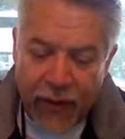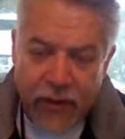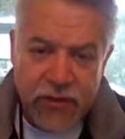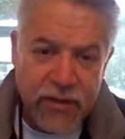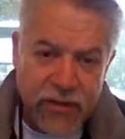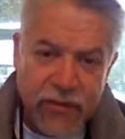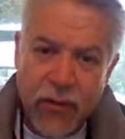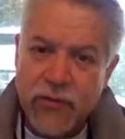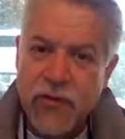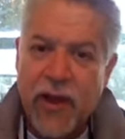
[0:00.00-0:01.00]
Jesus
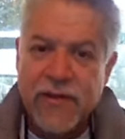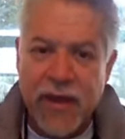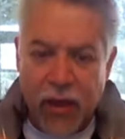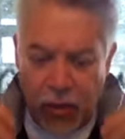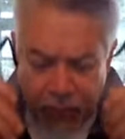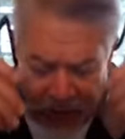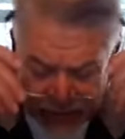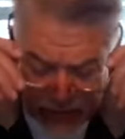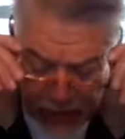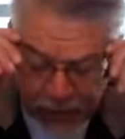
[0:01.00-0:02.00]
goes on to help
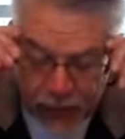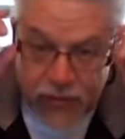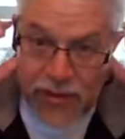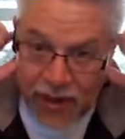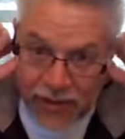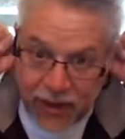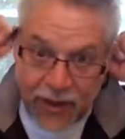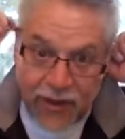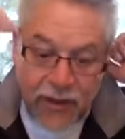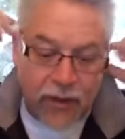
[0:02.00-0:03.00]
us to understand
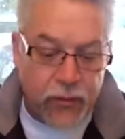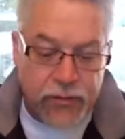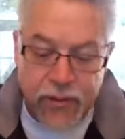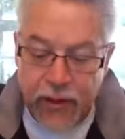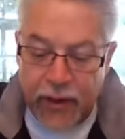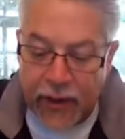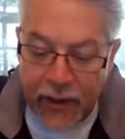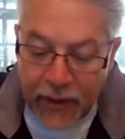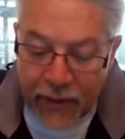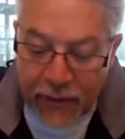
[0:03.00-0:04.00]
that. He goes, in,
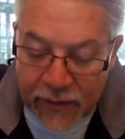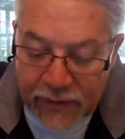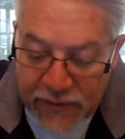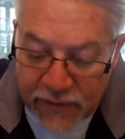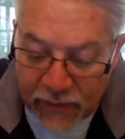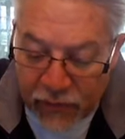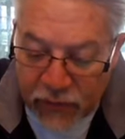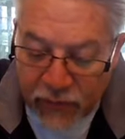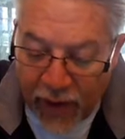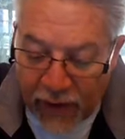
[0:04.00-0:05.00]
in, this is in
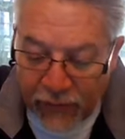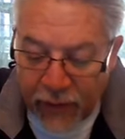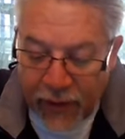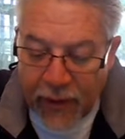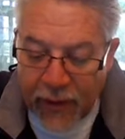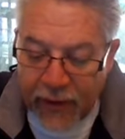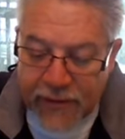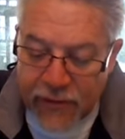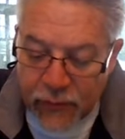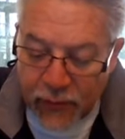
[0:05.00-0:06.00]
verse 5. It
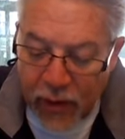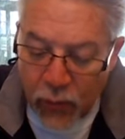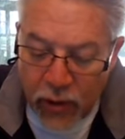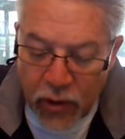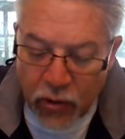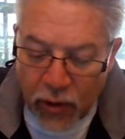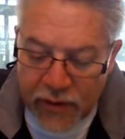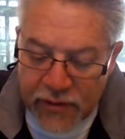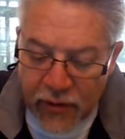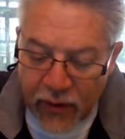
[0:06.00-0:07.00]
says, When they went
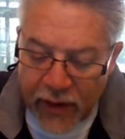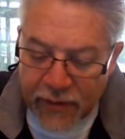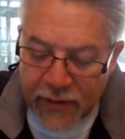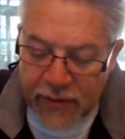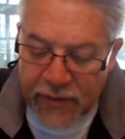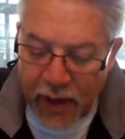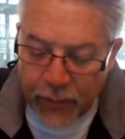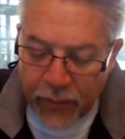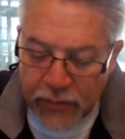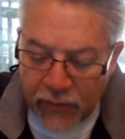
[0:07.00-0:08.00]
across the lake, the
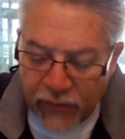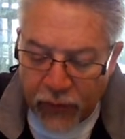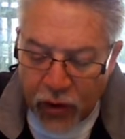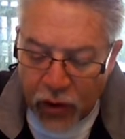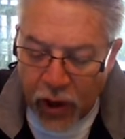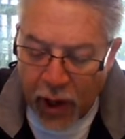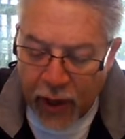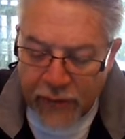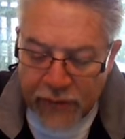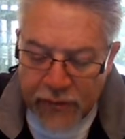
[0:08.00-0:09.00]
disciples
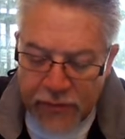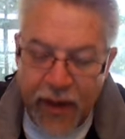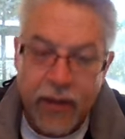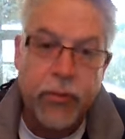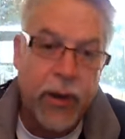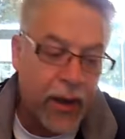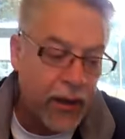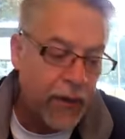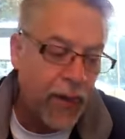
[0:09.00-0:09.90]
forgot to take bread.